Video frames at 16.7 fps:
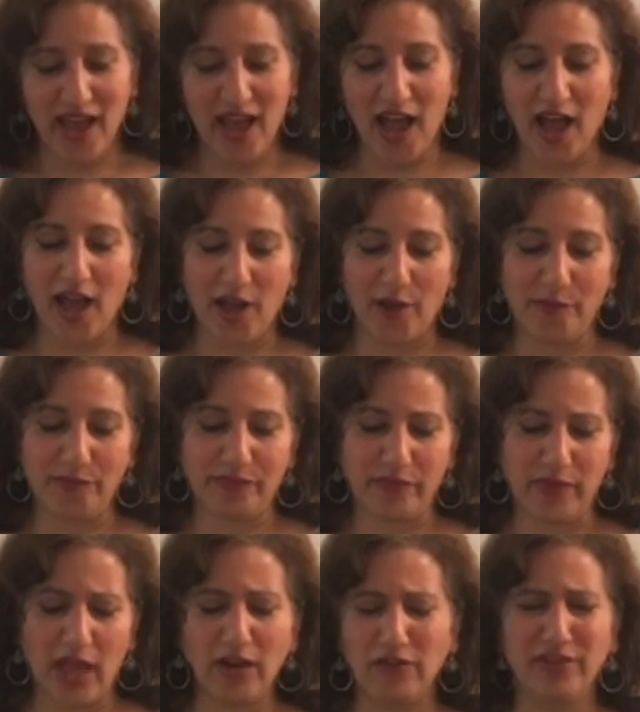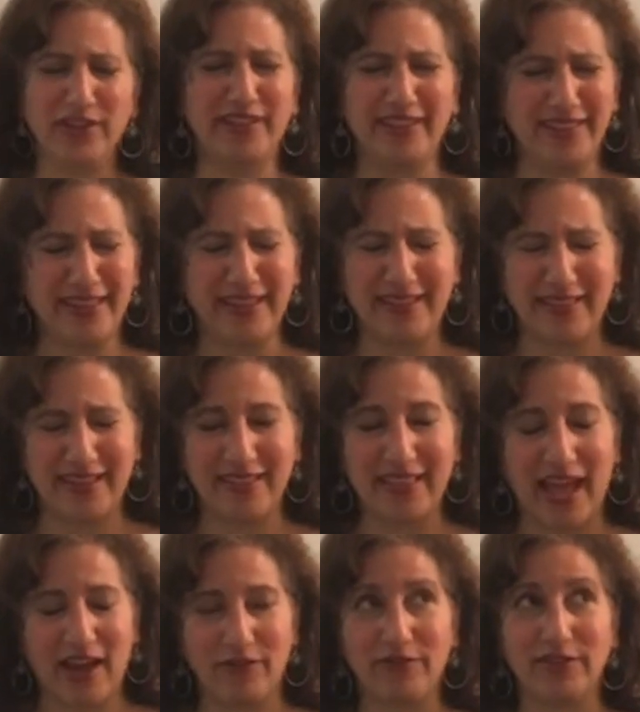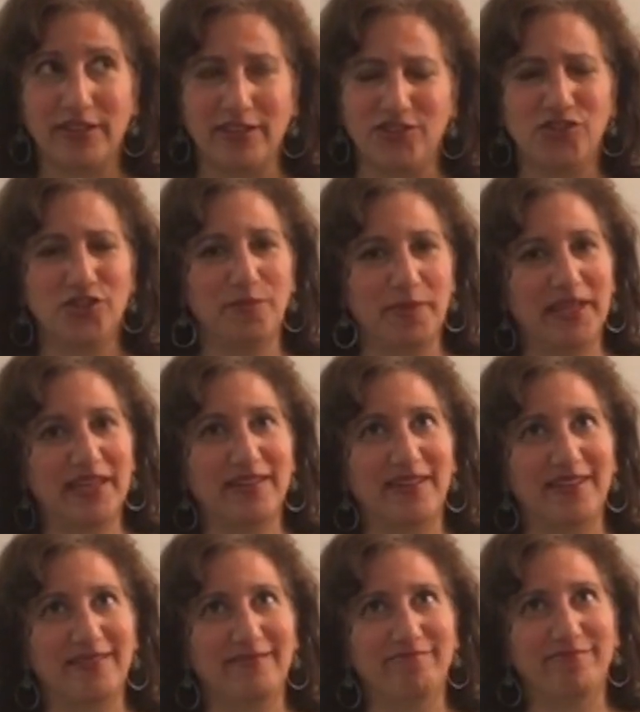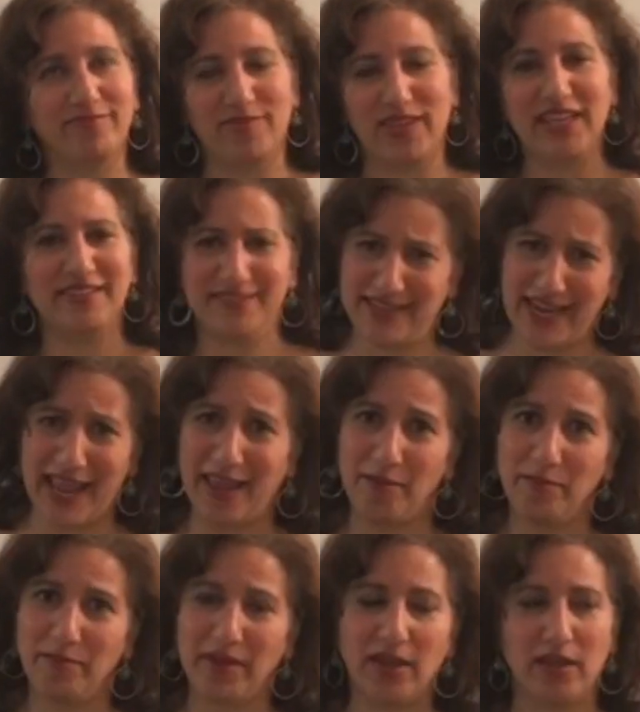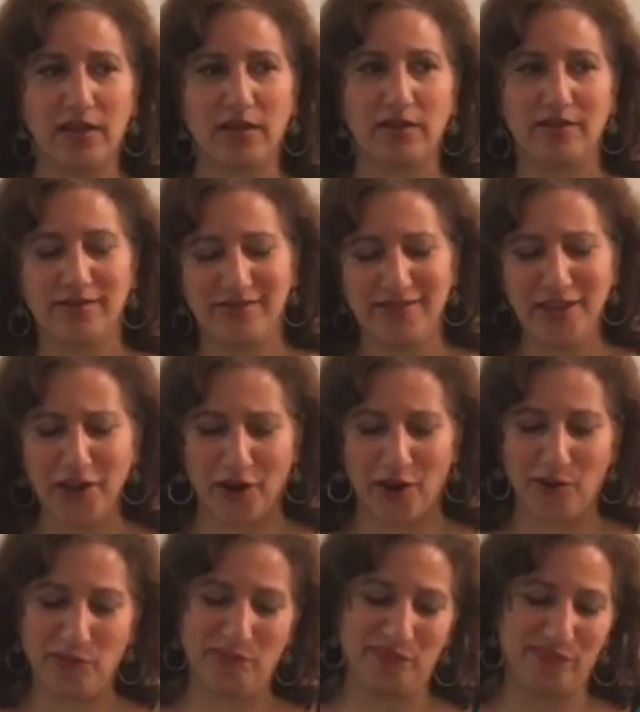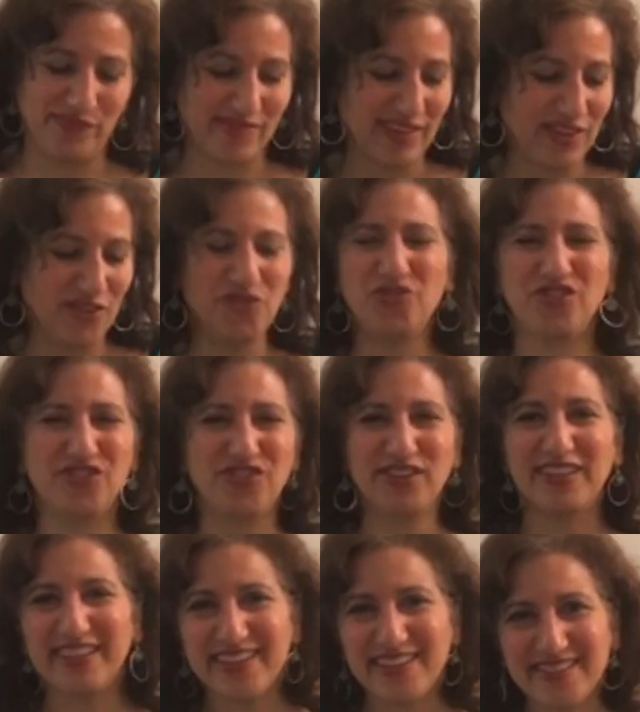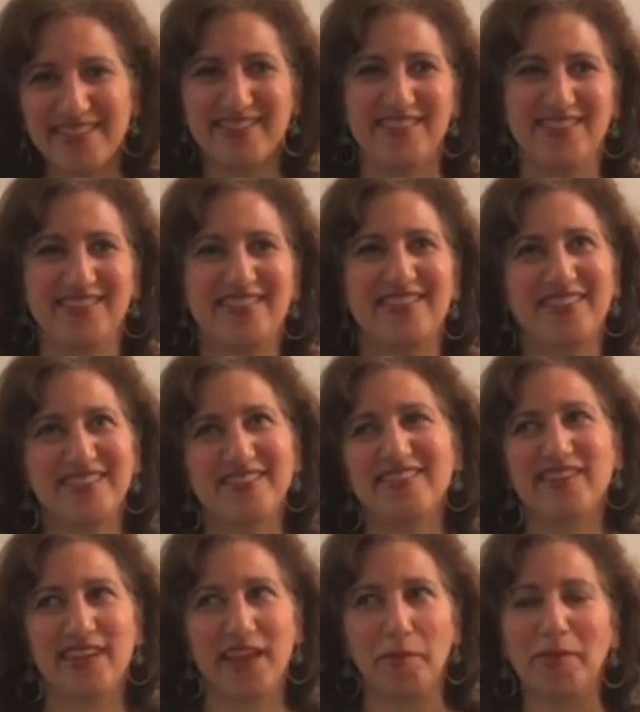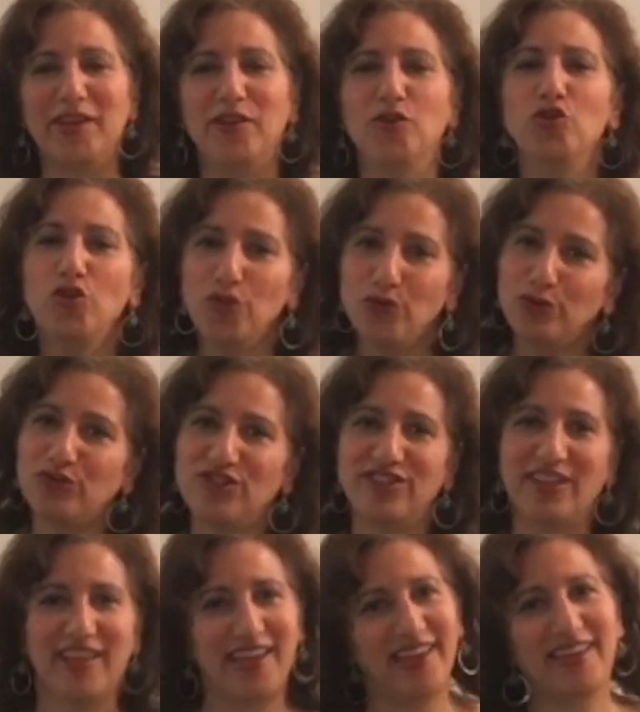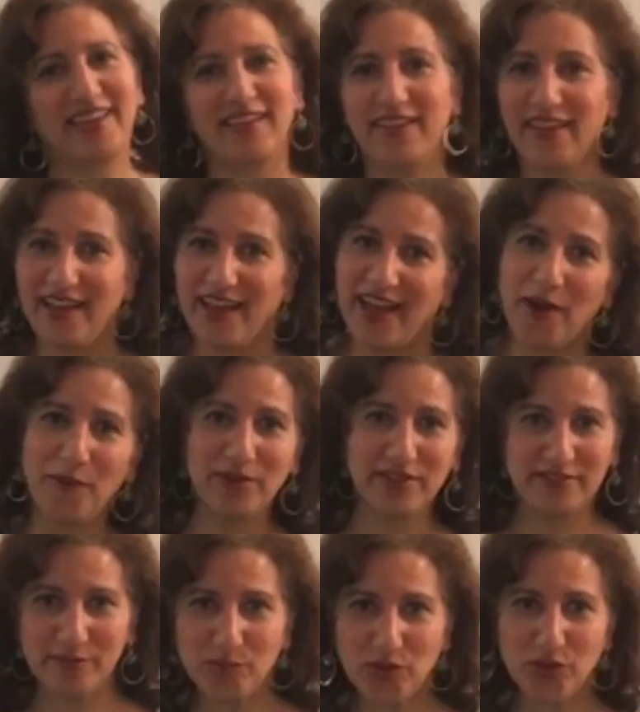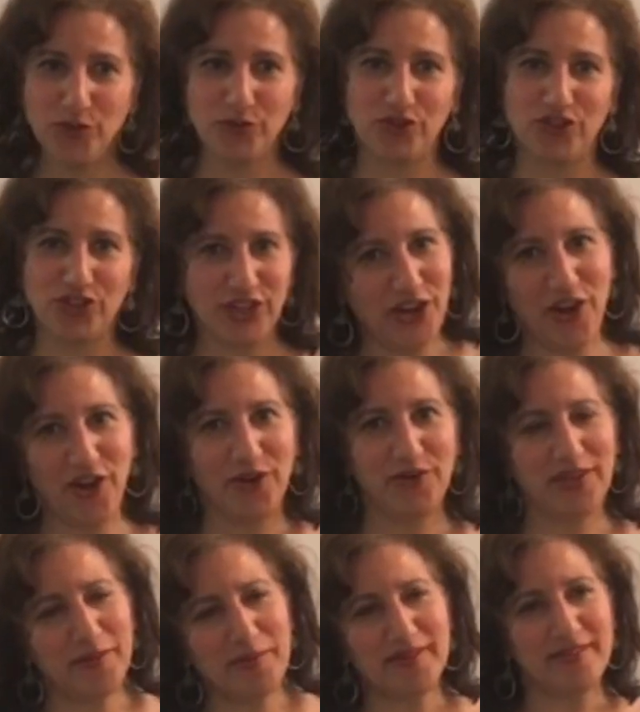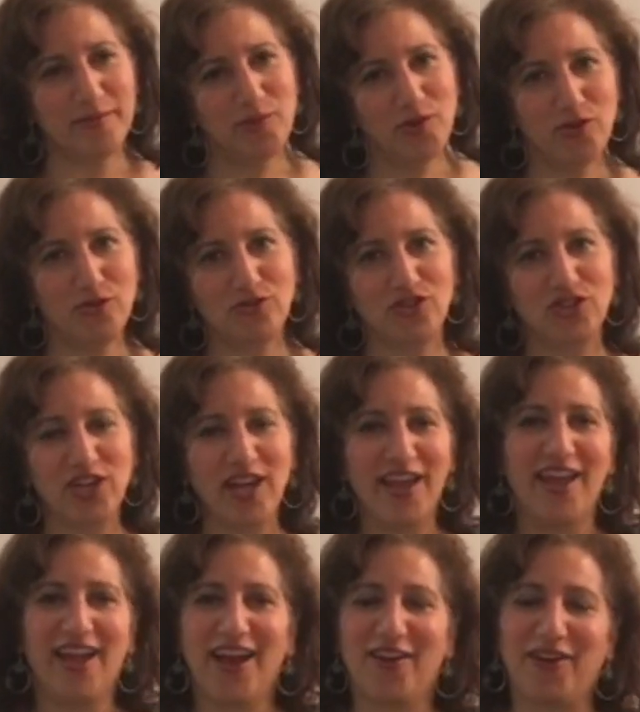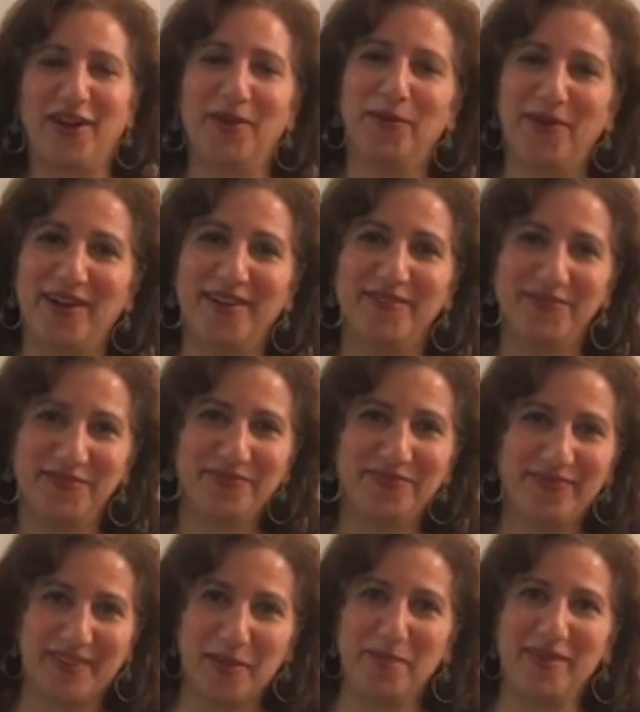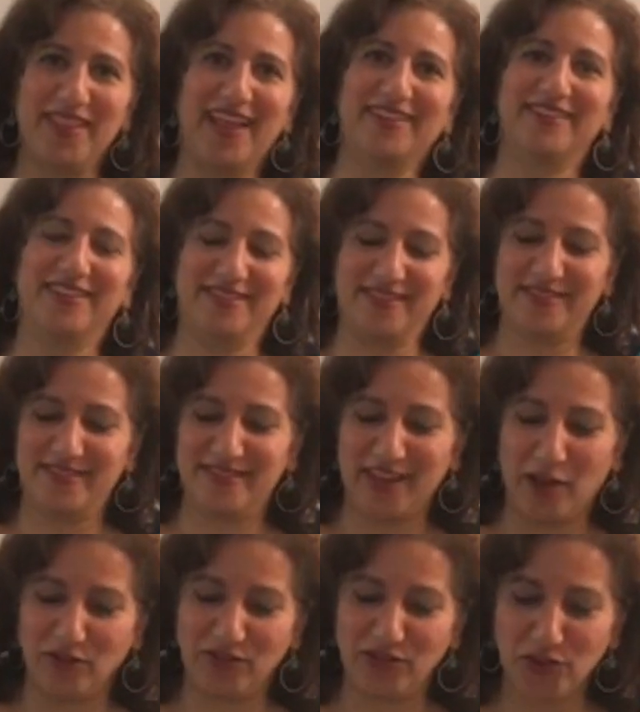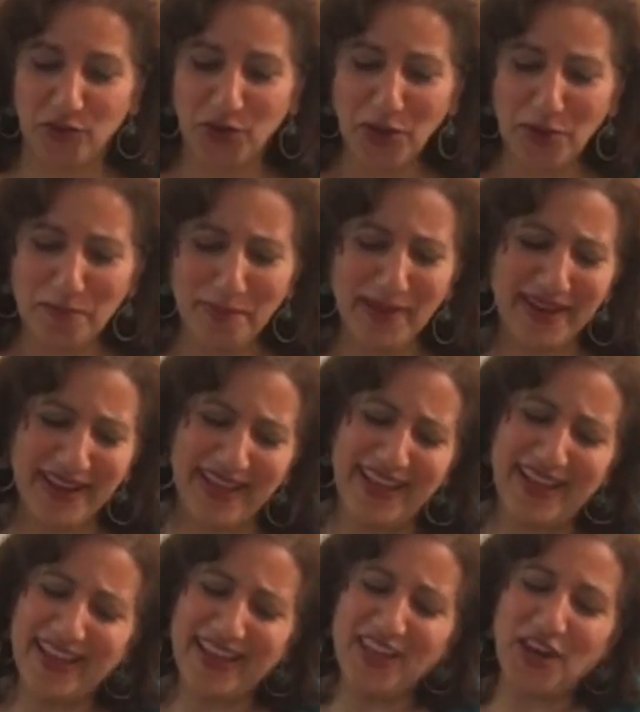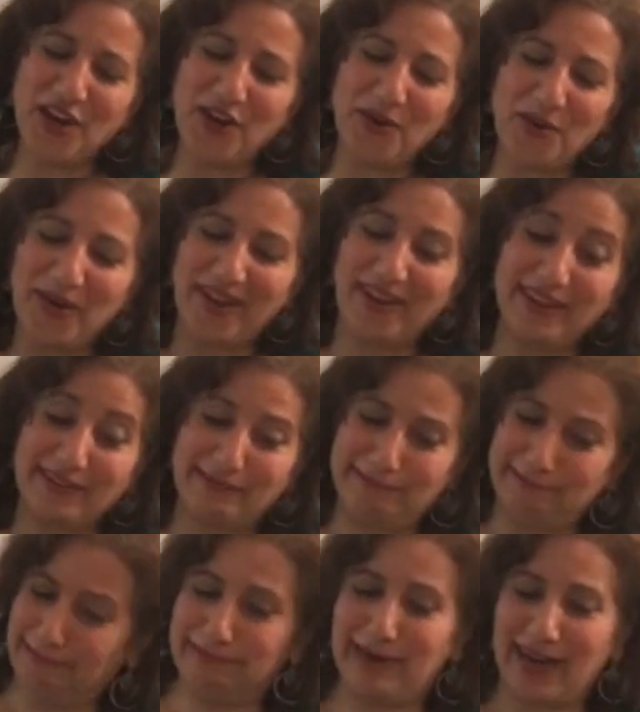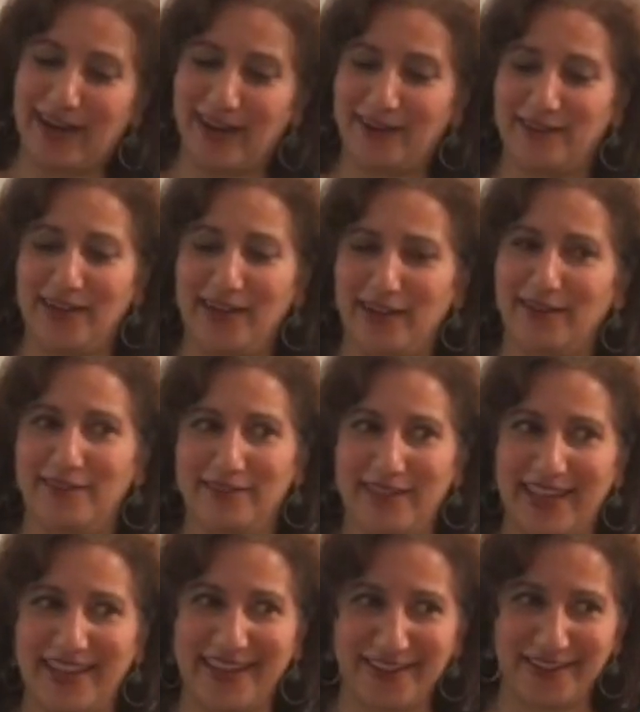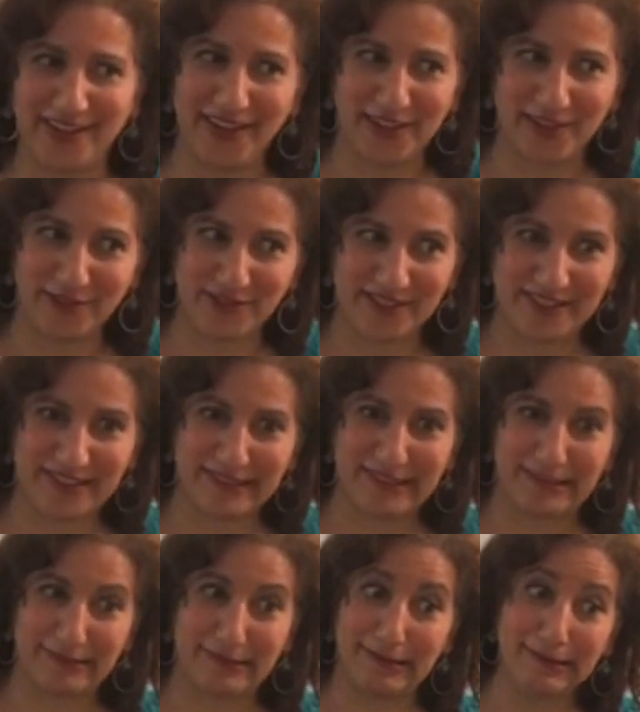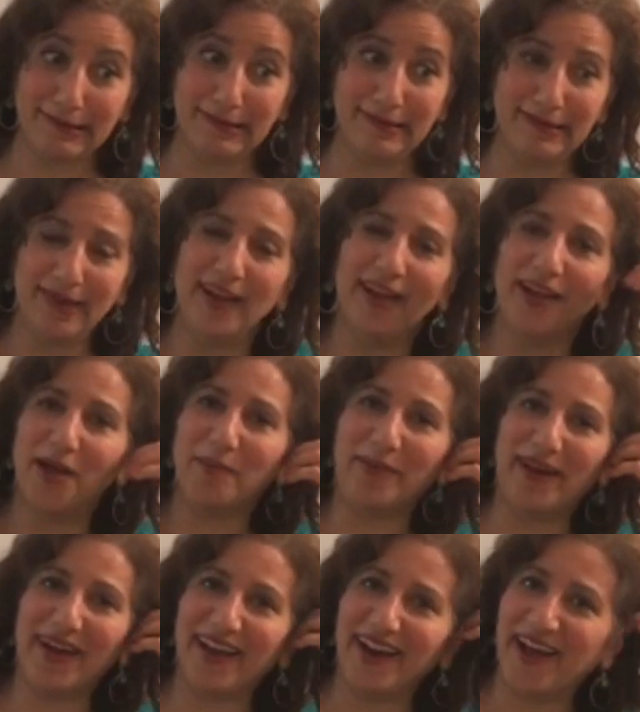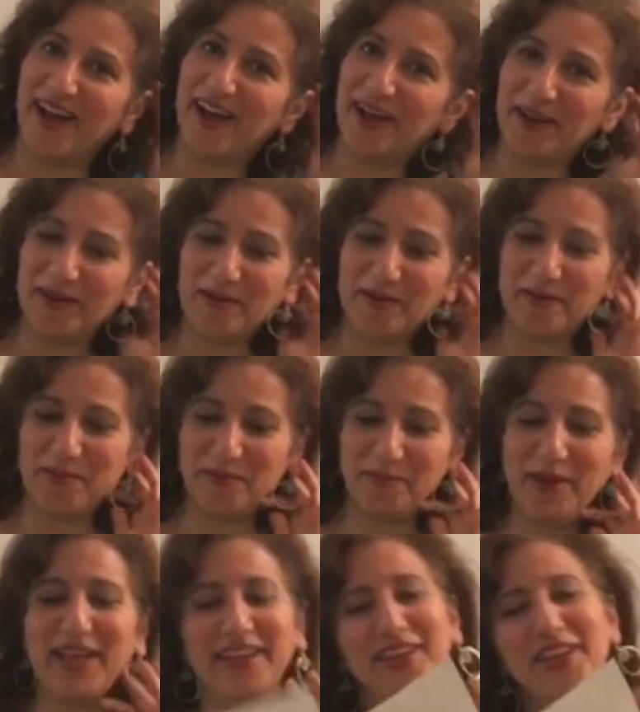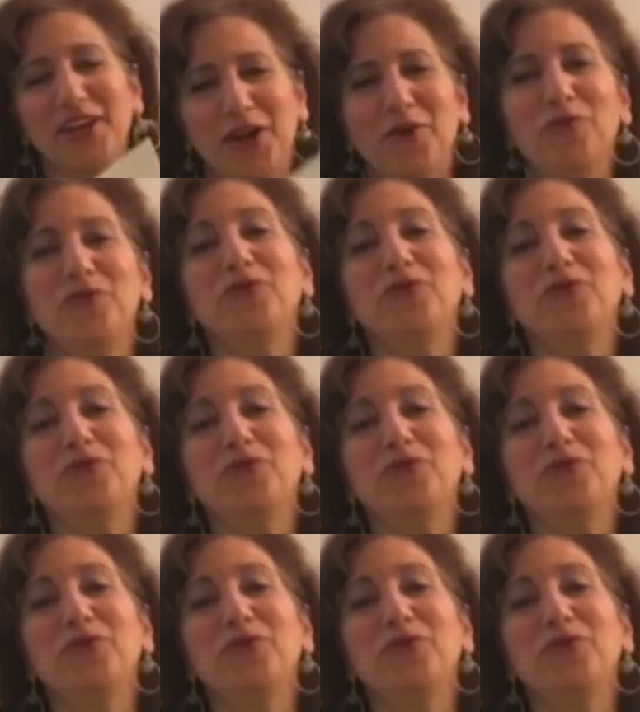And I really think that really should be its name because, you know, nutritional yeast, it just doesn't, I mean, nooch, like, I want some nooch, you know, give me some nooch. All right, well, maybe that doesn't sound so good, but, you know, I don't know, like, you know, just a little, but, you know,